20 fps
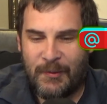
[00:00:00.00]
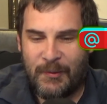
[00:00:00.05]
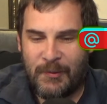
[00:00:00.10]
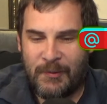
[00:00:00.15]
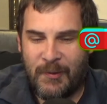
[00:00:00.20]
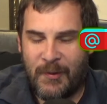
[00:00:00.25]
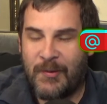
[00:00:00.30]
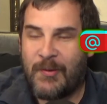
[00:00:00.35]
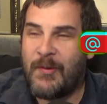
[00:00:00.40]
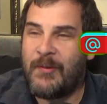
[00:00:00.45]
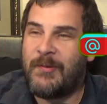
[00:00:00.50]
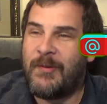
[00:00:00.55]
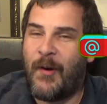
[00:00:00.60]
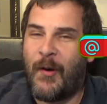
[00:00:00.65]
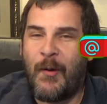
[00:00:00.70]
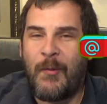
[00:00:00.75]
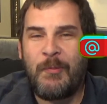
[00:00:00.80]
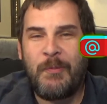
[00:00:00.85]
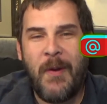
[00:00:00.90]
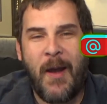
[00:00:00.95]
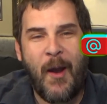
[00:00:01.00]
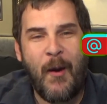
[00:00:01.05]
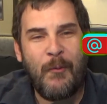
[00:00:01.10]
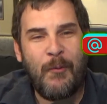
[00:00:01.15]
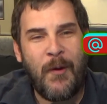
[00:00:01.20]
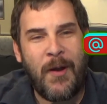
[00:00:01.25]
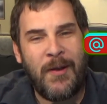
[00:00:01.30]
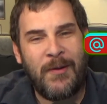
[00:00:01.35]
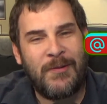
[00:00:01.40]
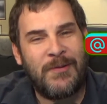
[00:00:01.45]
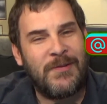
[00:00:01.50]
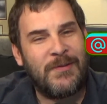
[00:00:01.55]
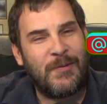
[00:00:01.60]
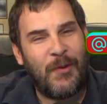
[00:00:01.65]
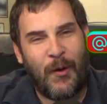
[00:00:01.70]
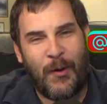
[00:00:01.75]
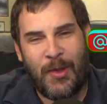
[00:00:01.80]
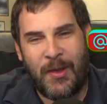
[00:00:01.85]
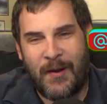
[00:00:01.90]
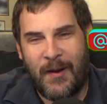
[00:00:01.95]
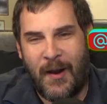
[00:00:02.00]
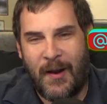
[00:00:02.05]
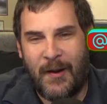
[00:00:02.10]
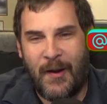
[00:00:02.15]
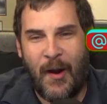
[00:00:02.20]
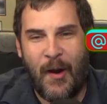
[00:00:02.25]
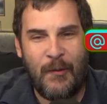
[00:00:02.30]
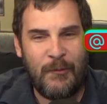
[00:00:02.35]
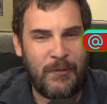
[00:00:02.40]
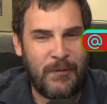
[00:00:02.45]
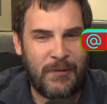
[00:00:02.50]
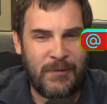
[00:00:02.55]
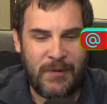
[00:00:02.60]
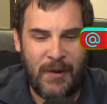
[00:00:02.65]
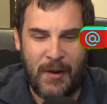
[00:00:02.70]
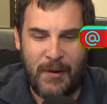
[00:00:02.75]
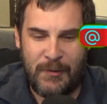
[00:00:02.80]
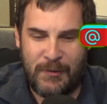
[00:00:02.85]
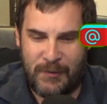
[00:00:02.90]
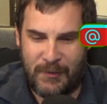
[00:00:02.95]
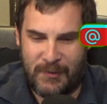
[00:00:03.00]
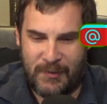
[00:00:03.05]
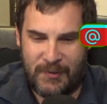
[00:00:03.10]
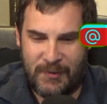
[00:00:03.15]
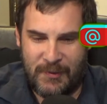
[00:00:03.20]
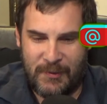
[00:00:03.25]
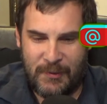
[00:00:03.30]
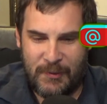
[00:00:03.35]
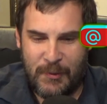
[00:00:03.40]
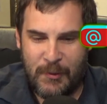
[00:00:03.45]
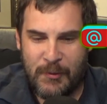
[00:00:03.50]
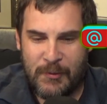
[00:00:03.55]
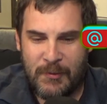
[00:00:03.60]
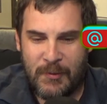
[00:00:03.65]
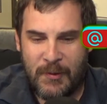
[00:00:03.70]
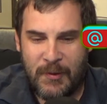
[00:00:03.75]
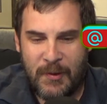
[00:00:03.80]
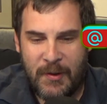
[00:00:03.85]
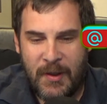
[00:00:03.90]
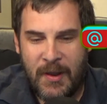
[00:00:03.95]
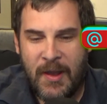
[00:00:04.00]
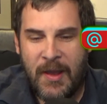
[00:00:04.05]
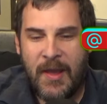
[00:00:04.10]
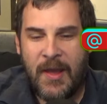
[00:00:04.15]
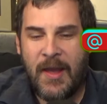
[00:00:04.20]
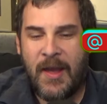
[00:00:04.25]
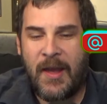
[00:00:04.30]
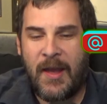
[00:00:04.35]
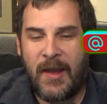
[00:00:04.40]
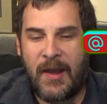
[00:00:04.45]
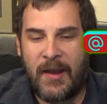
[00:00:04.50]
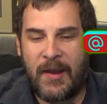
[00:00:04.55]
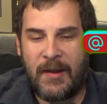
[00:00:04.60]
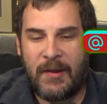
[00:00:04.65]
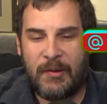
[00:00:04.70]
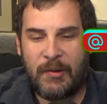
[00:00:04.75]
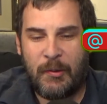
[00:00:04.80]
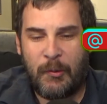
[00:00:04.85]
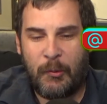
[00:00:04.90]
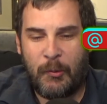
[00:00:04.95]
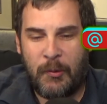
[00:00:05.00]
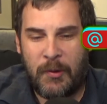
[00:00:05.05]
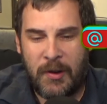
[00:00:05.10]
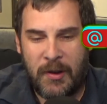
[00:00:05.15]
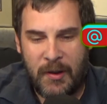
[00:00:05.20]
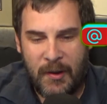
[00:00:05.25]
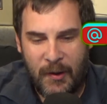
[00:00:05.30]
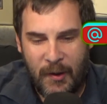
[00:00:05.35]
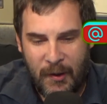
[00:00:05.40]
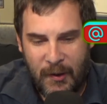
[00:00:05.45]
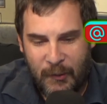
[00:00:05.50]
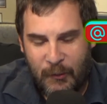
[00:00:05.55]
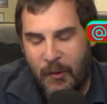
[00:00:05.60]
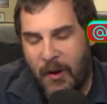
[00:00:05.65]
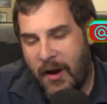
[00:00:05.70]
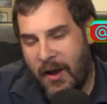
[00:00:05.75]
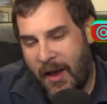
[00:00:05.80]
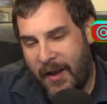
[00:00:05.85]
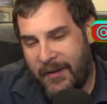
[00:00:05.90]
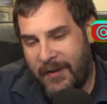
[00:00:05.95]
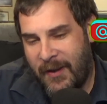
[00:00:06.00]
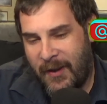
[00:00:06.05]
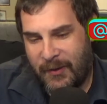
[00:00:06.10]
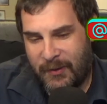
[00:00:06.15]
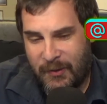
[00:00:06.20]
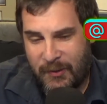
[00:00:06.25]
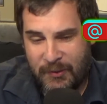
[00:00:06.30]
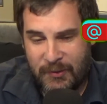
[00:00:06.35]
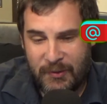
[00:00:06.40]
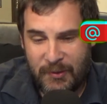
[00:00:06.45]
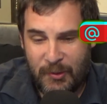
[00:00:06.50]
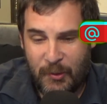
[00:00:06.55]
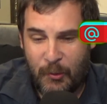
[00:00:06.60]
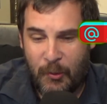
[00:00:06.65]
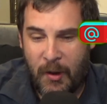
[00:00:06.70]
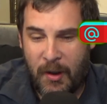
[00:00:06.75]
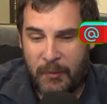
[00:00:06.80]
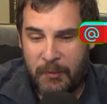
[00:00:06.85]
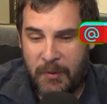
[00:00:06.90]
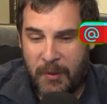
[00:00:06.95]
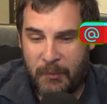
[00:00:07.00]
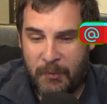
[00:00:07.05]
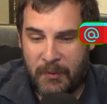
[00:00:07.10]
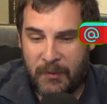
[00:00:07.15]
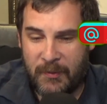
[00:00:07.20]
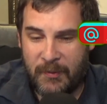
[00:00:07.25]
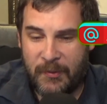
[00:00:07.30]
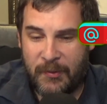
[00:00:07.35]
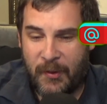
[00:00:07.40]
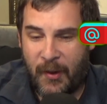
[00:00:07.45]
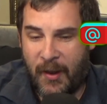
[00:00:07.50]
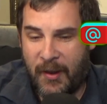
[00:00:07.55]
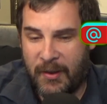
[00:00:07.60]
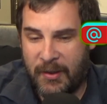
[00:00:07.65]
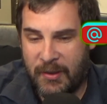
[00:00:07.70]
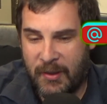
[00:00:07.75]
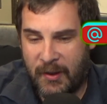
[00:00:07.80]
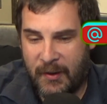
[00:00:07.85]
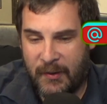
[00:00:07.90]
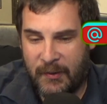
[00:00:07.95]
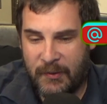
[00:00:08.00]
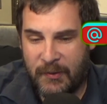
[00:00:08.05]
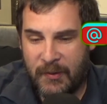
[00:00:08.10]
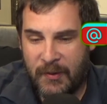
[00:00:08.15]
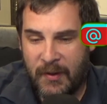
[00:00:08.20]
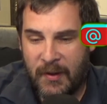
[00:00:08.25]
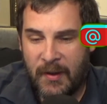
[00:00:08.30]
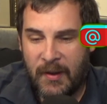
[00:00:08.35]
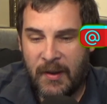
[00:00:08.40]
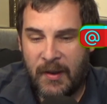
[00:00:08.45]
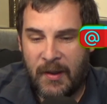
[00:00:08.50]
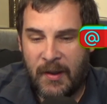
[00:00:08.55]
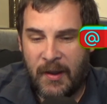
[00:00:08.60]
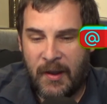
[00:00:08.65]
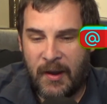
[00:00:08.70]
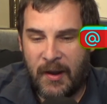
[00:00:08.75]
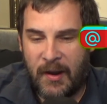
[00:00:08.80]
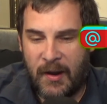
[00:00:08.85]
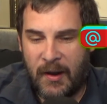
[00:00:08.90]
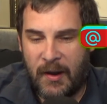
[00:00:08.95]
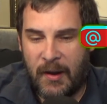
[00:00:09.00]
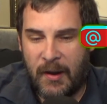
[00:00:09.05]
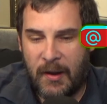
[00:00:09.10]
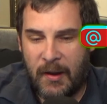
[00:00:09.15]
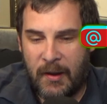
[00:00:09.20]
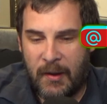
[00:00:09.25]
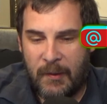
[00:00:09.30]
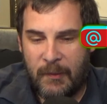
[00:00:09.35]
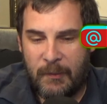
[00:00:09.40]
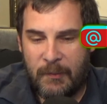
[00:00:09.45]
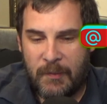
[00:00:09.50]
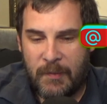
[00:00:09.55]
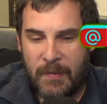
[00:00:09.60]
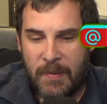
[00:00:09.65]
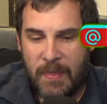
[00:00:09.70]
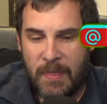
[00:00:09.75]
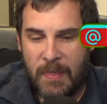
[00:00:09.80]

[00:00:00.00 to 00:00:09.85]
It's a very bad way of starting a conversation. Usually, and we are, well, I guess it's the way people say things. What